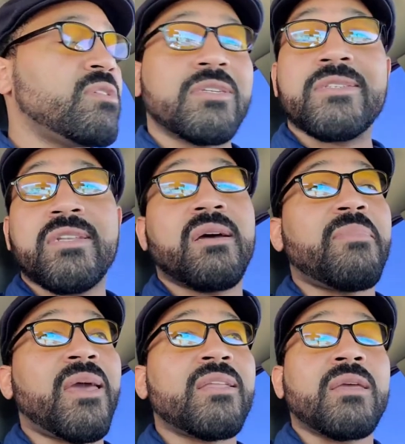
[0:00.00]
which is
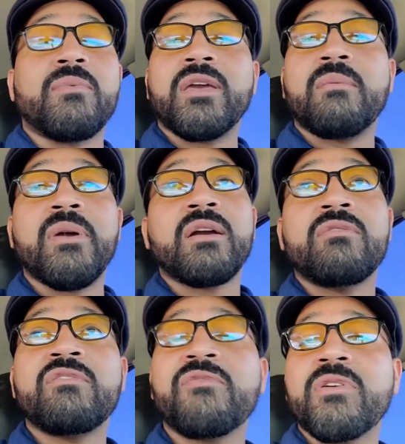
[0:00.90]
not bad. Then we'll head
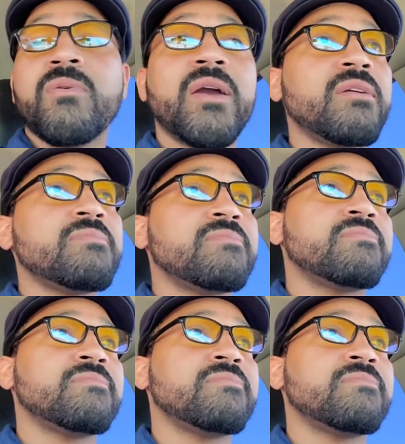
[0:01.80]
back on the freeway.